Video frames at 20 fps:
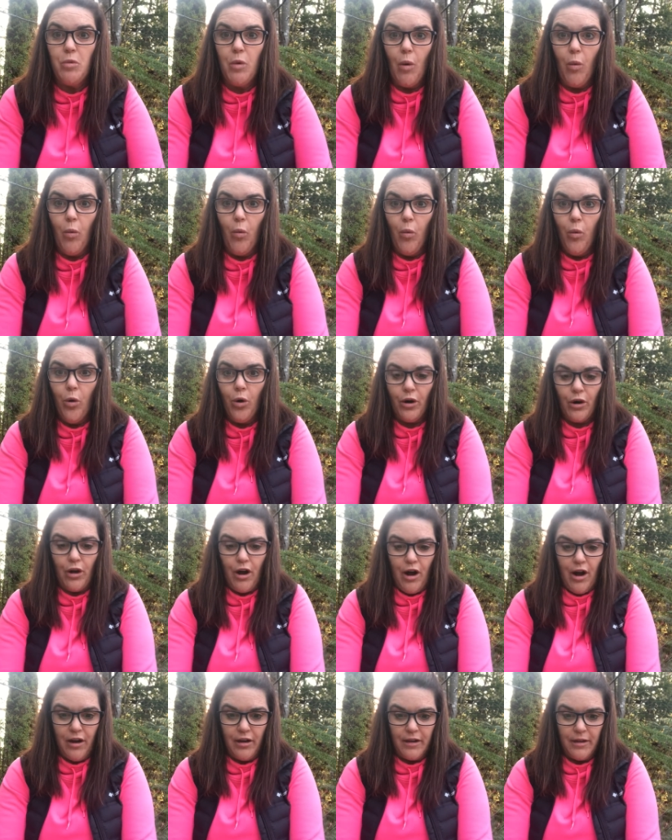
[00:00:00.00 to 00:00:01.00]
a
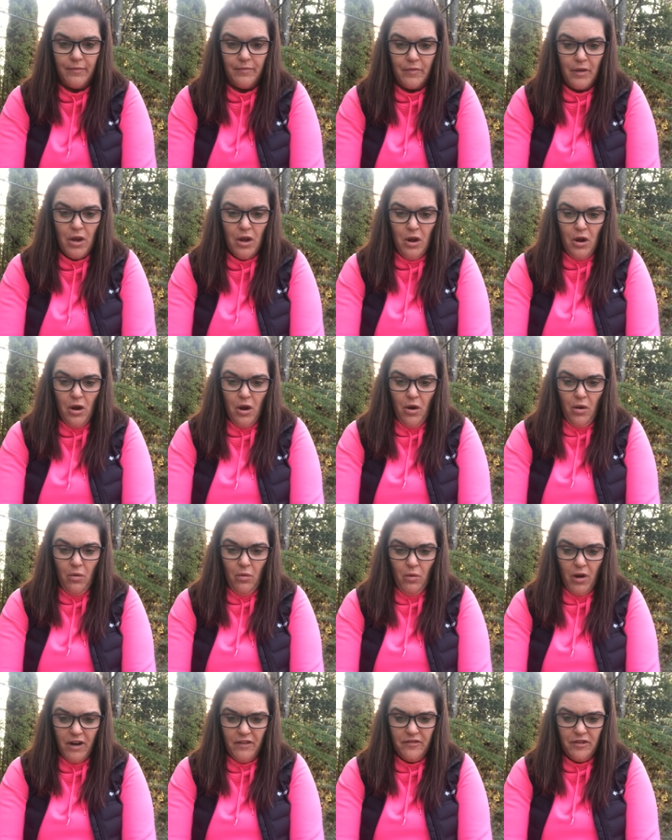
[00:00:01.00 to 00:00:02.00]
warthog.
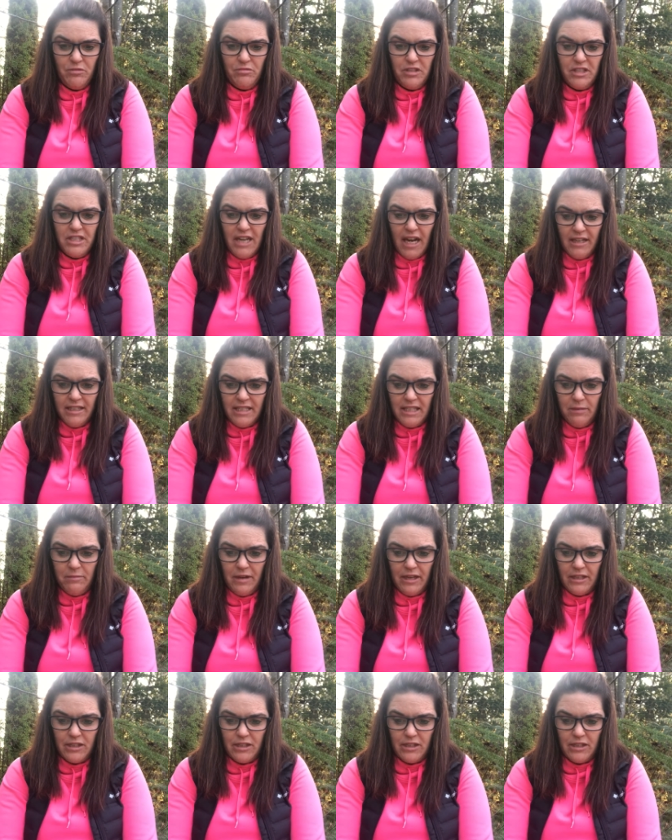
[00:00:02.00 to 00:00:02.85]
What have you done to me?